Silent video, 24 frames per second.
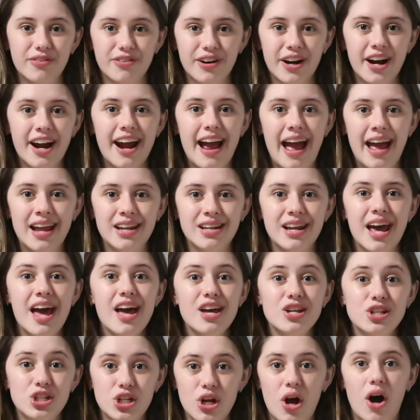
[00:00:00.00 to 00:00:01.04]
of her and
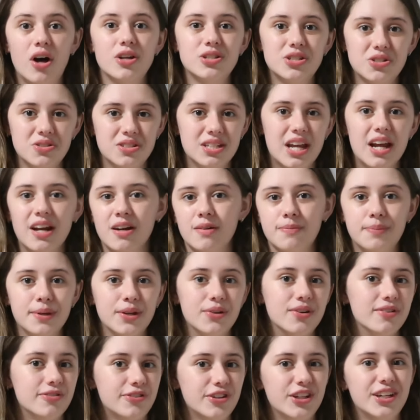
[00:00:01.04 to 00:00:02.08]
she also skated
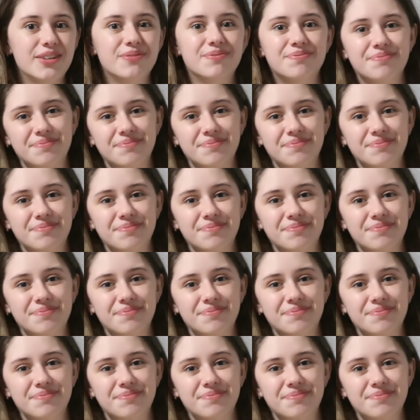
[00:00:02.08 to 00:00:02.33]
beautifully.